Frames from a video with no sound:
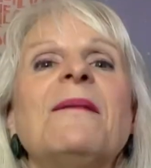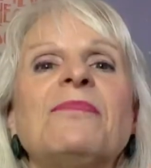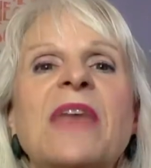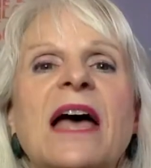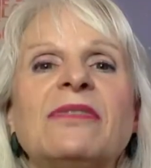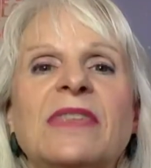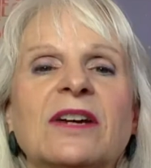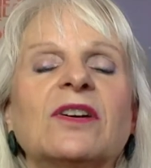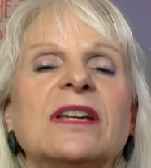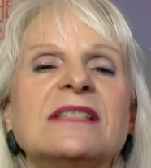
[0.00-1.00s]
that
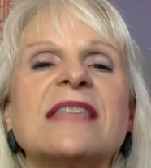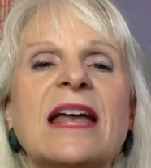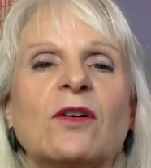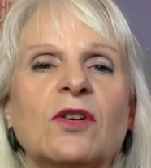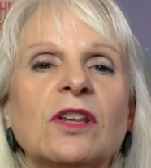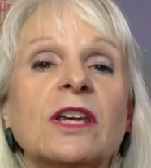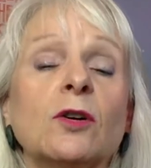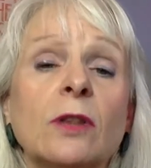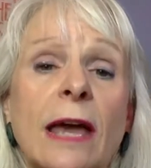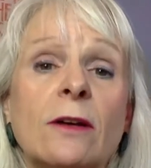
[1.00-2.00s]
there is that
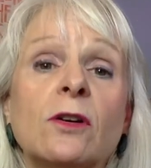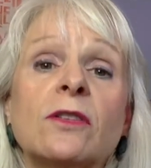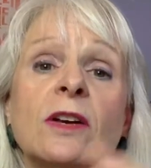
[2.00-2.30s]
earlier letter.